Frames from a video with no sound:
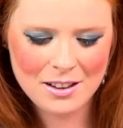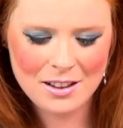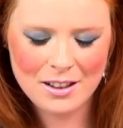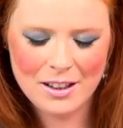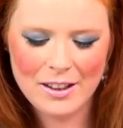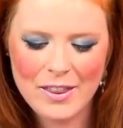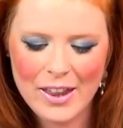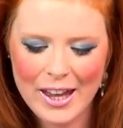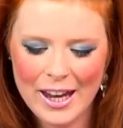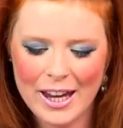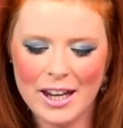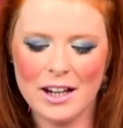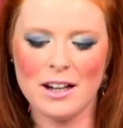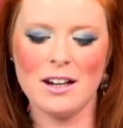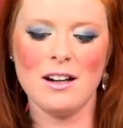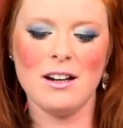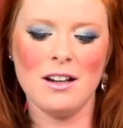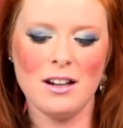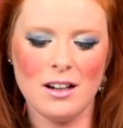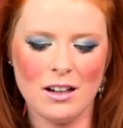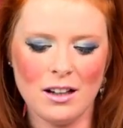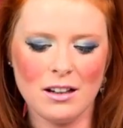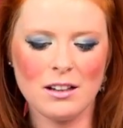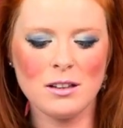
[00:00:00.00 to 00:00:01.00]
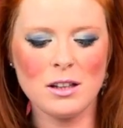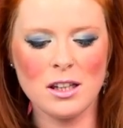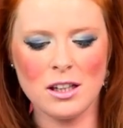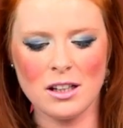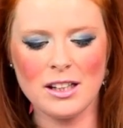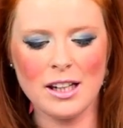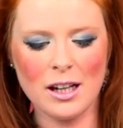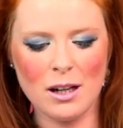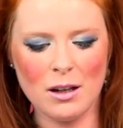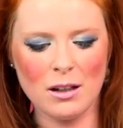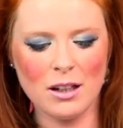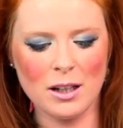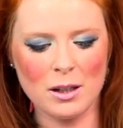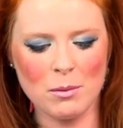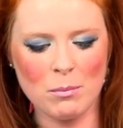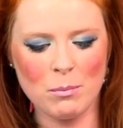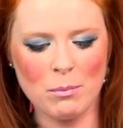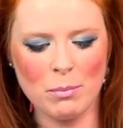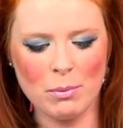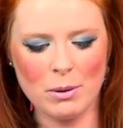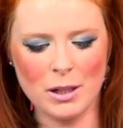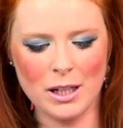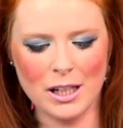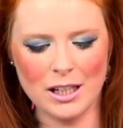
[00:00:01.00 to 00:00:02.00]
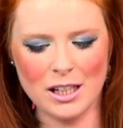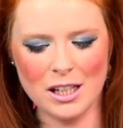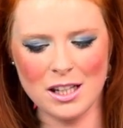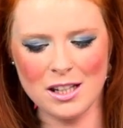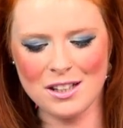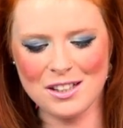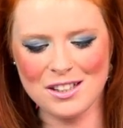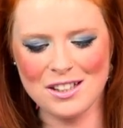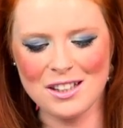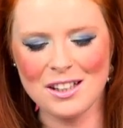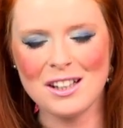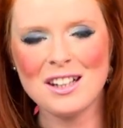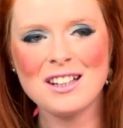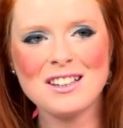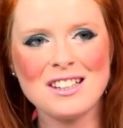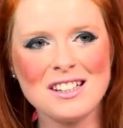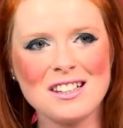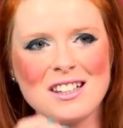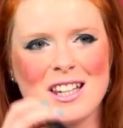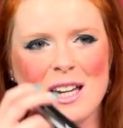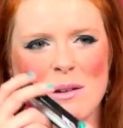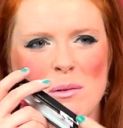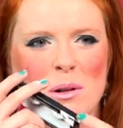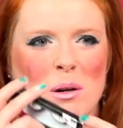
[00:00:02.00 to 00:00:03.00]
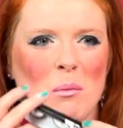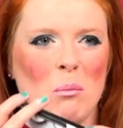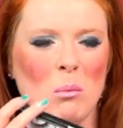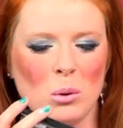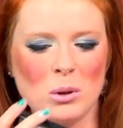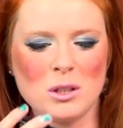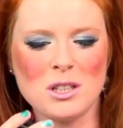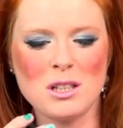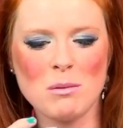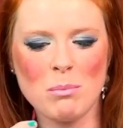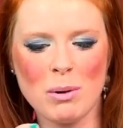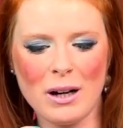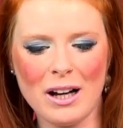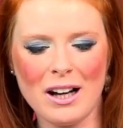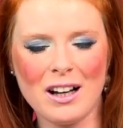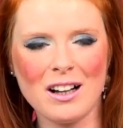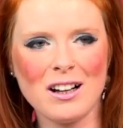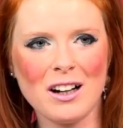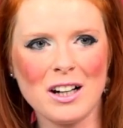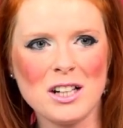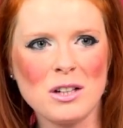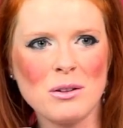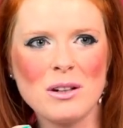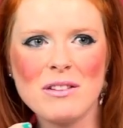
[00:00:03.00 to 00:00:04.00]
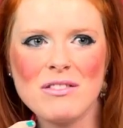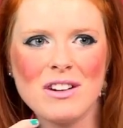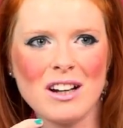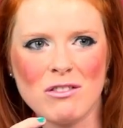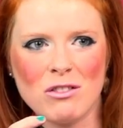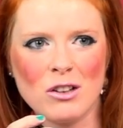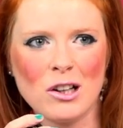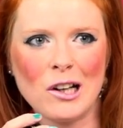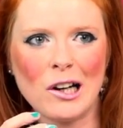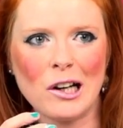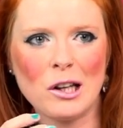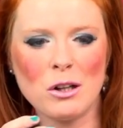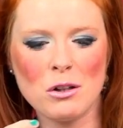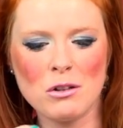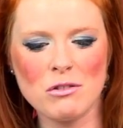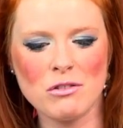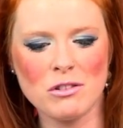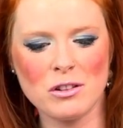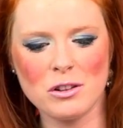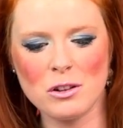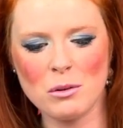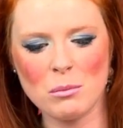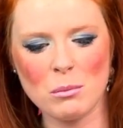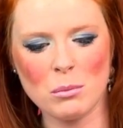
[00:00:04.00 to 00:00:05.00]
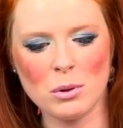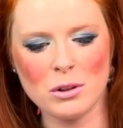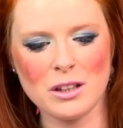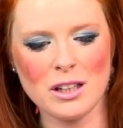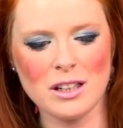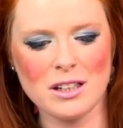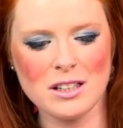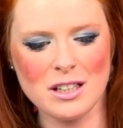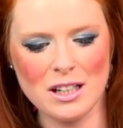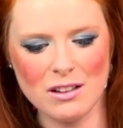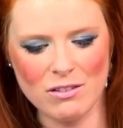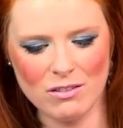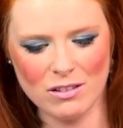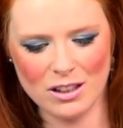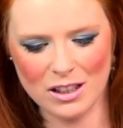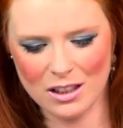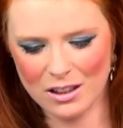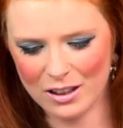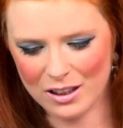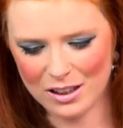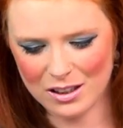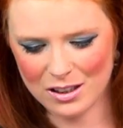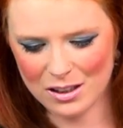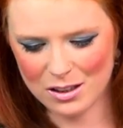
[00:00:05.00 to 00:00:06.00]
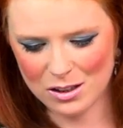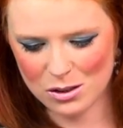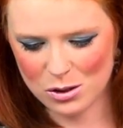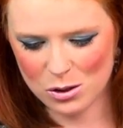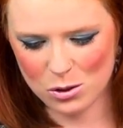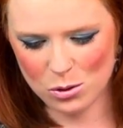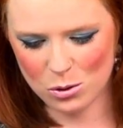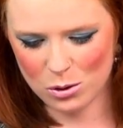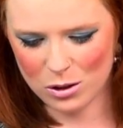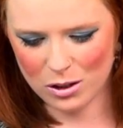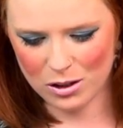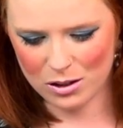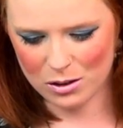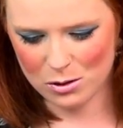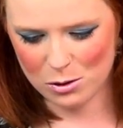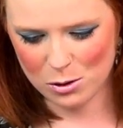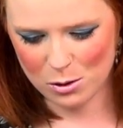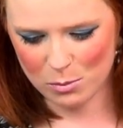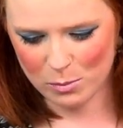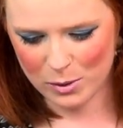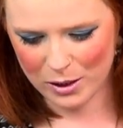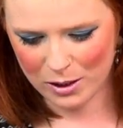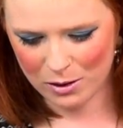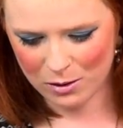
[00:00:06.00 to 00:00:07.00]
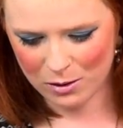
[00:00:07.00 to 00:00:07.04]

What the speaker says: And then you get like pennies. These came in a multi-pack. I don't even have glue for them, but they definitely like stuck on somehow.